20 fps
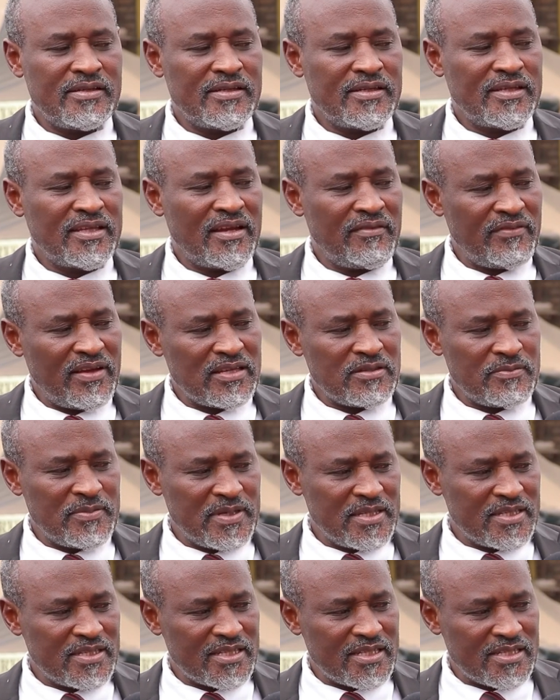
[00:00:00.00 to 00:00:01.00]
Grievous
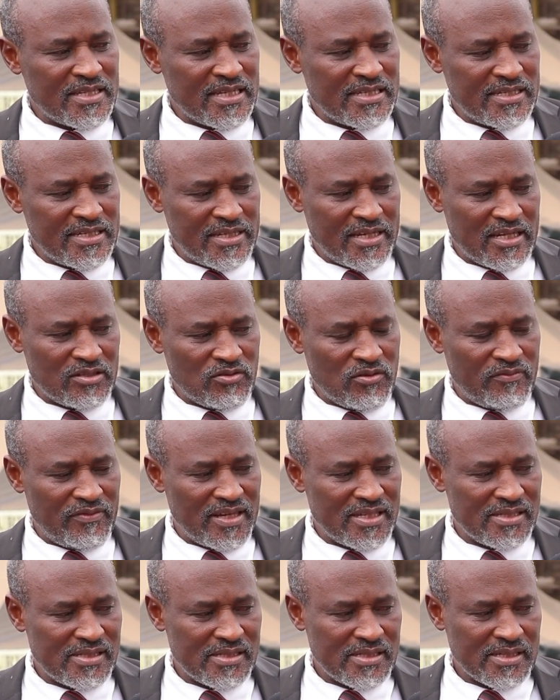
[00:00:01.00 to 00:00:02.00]
means it's a serious
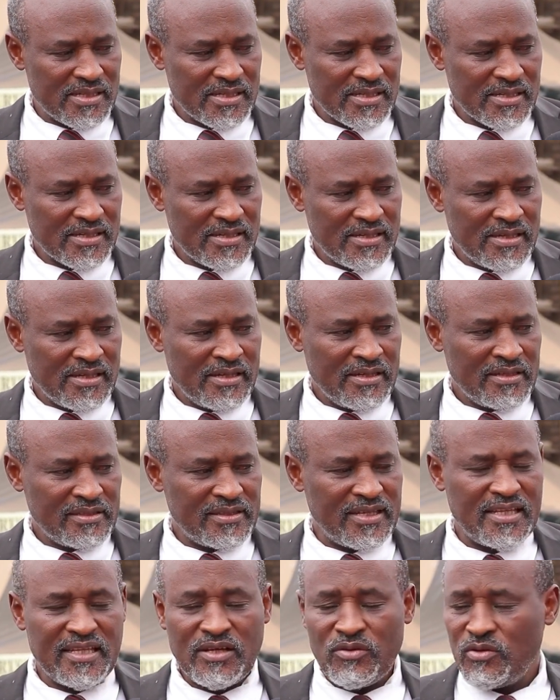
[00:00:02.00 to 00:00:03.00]
offense.
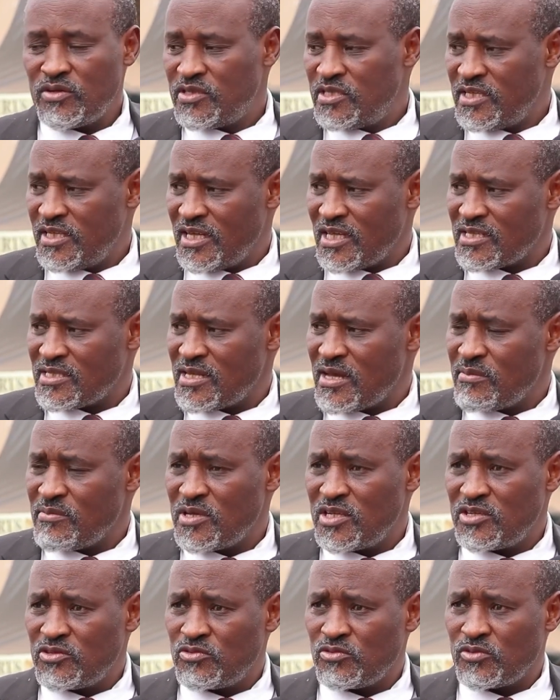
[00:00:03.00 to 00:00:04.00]
Then there was serious
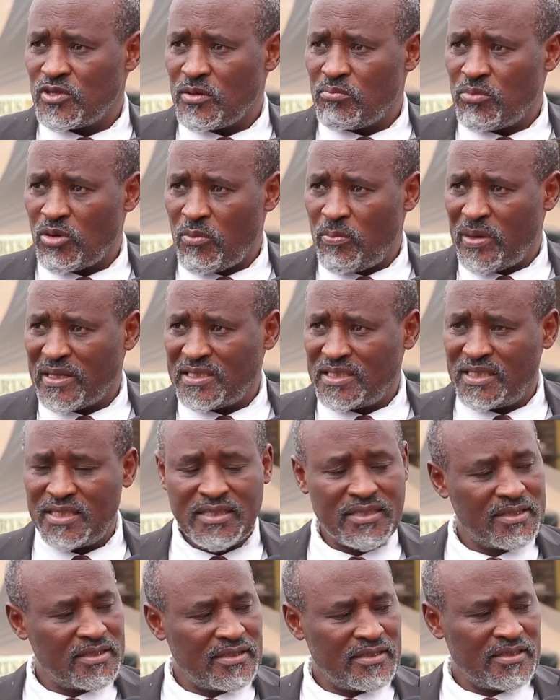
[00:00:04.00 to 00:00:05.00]
damage to the property,
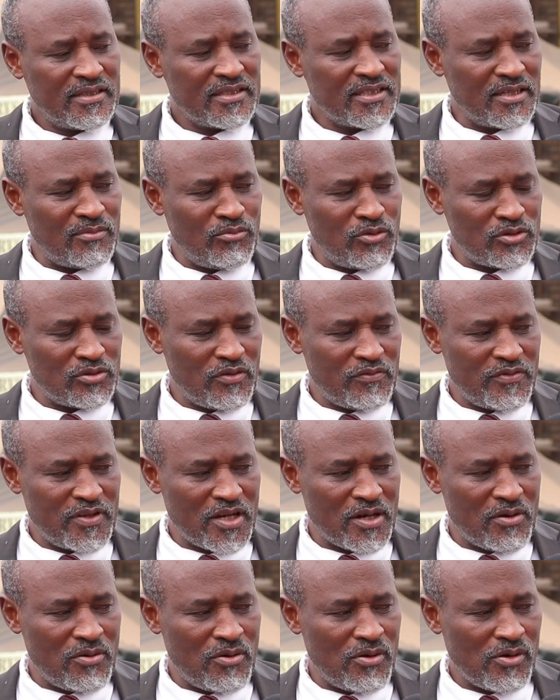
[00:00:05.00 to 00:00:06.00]
the motor
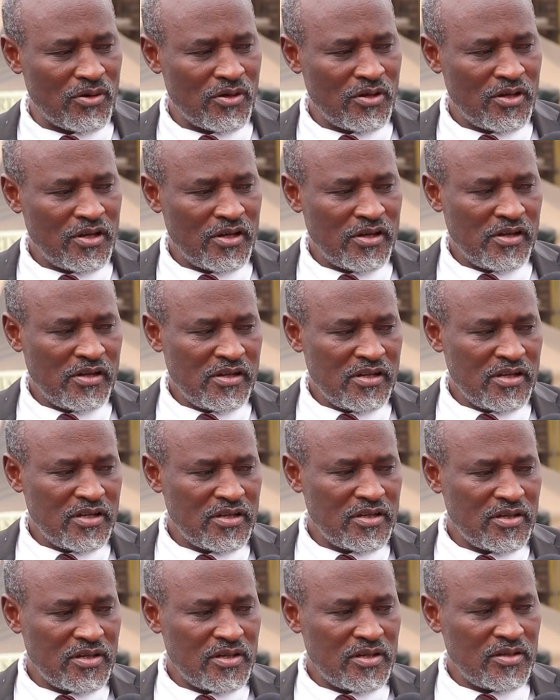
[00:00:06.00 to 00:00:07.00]
vehicle.
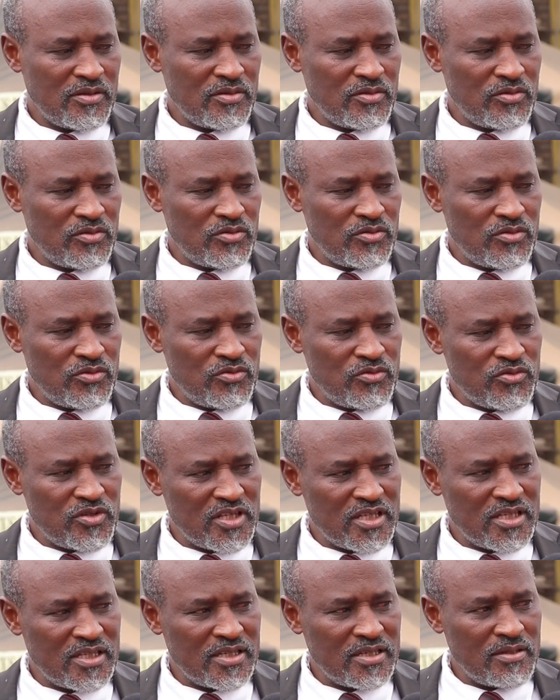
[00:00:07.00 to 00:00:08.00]
You
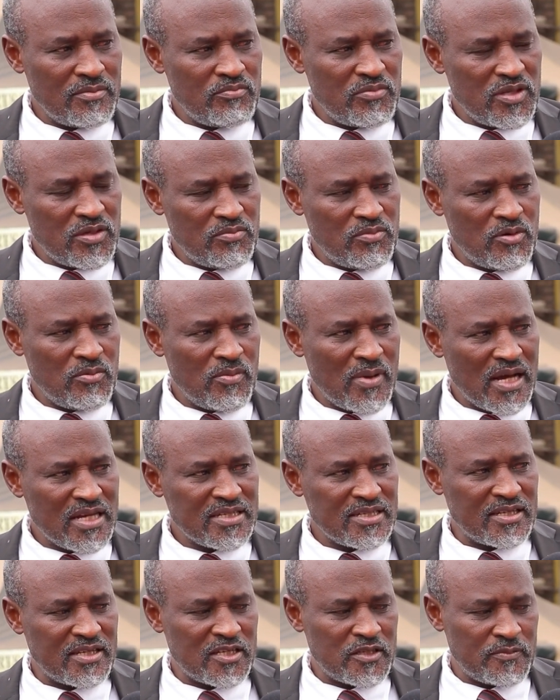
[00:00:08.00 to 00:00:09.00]
see, people
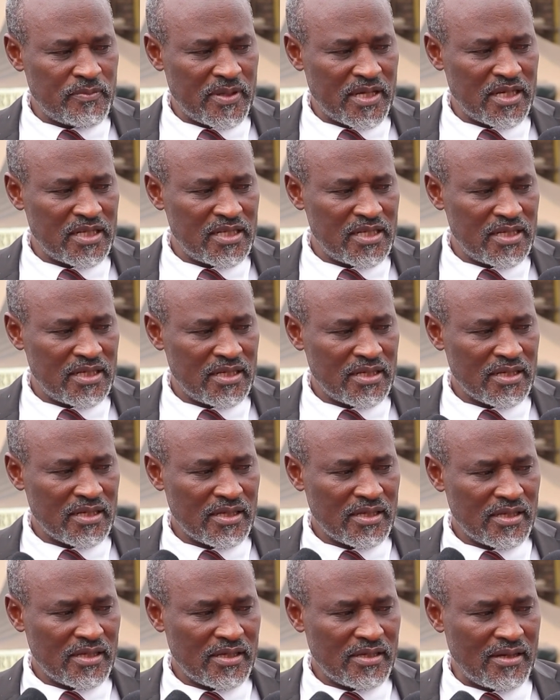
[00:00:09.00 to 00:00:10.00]
must respect
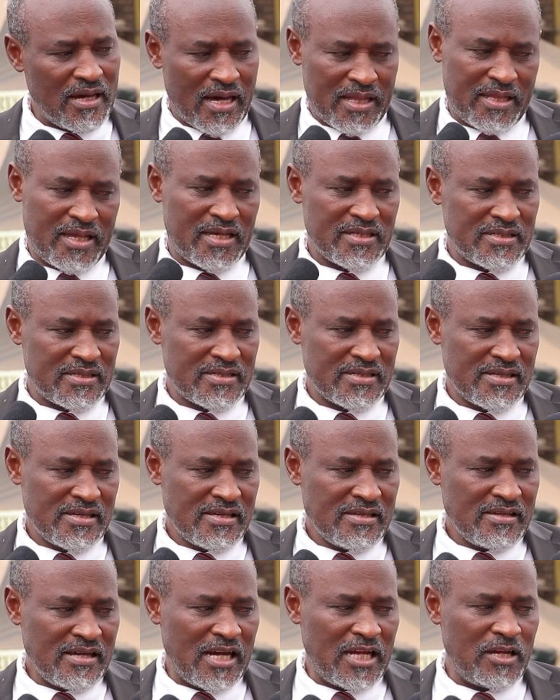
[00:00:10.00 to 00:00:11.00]
others
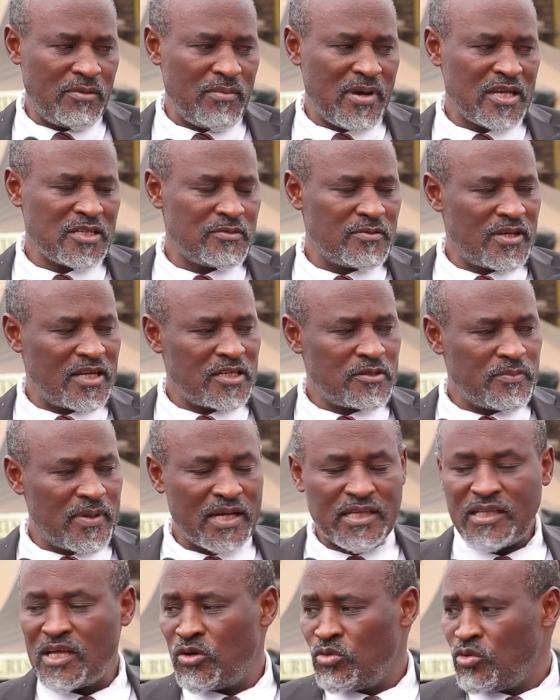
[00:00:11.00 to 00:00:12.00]
and must
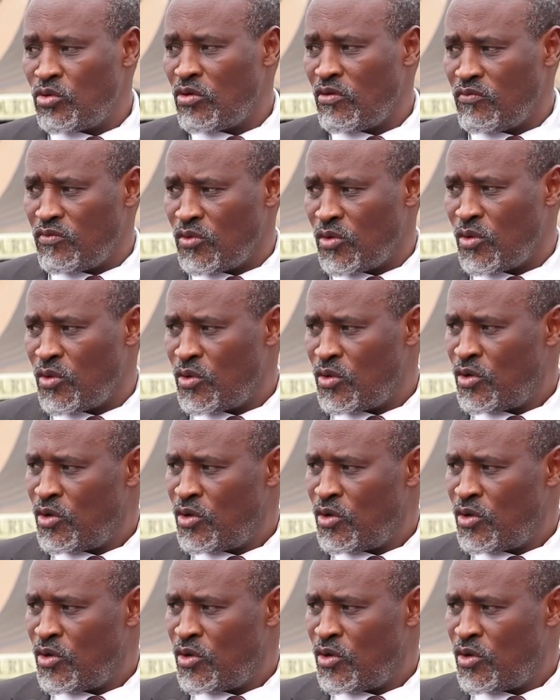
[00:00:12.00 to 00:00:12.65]
respect the rule of law.